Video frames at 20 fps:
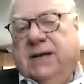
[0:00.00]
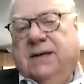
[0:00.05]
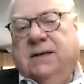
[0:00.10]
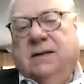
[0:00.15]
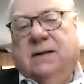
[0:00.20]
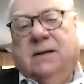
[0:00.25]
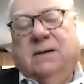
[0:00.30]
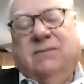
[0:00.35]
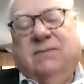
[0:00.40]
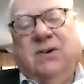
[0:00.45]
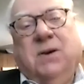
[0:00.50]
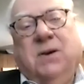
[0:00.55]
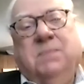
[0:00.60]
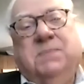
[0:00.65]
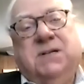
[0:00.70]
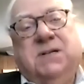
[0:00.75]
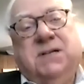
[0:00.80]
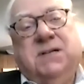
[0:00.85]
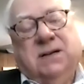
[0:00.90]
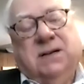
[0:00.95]
educating in
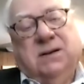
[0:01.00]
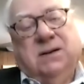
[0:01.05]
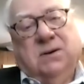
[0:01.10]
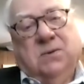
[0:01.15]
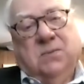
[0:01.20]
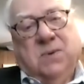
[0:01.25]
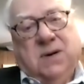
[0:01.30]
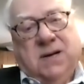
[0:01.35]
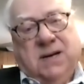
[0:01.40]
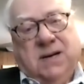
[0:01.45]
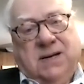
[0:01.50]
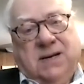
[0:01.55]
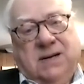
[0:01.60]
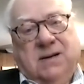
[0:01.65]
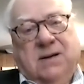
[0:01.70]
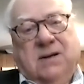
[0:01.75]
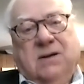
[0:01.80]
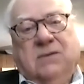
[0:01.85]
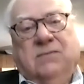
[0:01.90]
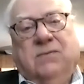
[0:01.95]
a very particular
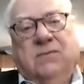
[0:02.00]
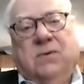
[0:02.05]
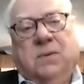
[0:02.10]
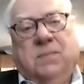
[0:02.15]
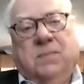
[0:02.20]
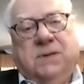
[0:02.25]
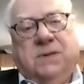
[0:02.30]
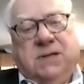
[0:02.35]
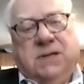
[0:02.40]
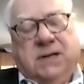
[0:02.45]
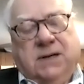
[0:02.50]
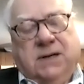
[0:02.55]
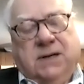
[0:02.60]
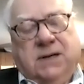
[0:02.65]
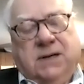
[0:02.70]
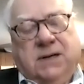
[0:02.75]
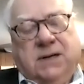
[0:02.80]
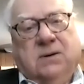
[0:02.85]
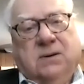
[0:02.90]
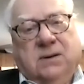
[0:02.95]
way for a
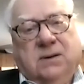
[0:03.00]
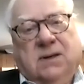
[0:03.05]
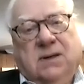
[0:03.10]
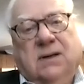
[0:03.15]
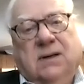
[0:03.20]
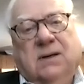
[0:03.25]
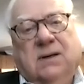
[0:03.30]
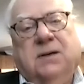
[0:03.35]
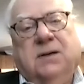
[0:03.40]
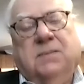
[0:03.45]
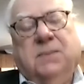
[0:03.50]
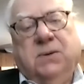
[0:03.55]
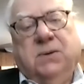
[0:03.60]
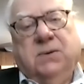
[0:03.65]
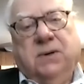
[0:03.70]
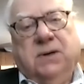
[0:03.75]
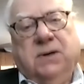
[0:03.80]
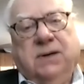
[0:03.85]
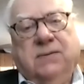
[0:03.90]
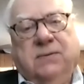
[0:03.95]
particular uh,
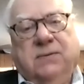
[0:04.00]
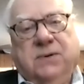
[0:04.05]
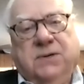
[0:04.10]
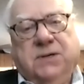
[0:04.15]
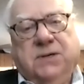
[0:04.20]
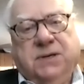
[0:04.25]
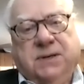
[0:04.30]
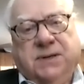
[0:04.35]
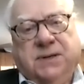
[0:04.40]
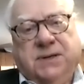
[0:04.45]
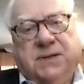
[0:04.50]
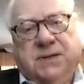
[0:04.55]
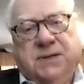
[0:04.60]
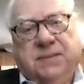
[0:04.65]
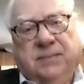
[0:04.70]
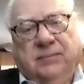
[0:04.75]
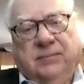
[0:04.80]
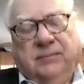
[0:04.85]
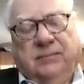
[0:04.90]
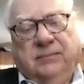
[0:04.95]
community of
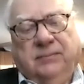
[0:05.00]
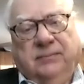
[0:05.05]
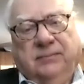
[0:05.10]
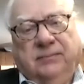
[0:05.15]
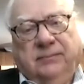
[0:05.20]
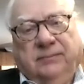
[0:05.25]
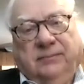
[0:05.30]
Christians?